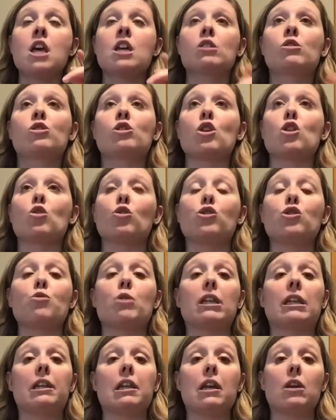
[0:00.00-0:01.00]
So you'll do
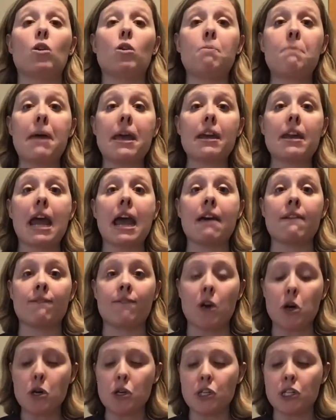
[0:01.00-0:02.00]
a little bit at
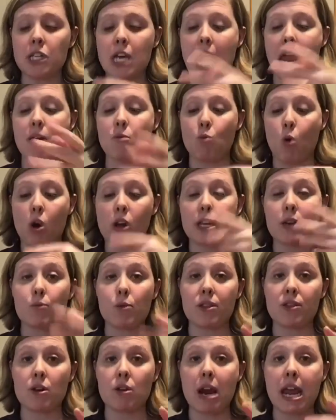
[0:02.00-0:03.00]
first and work it
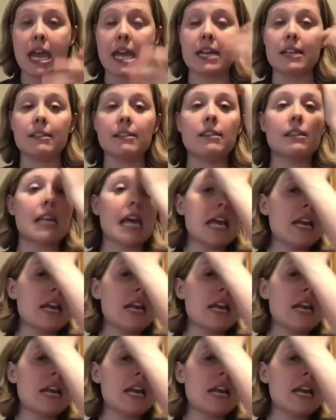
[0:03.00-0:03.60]
with your hands.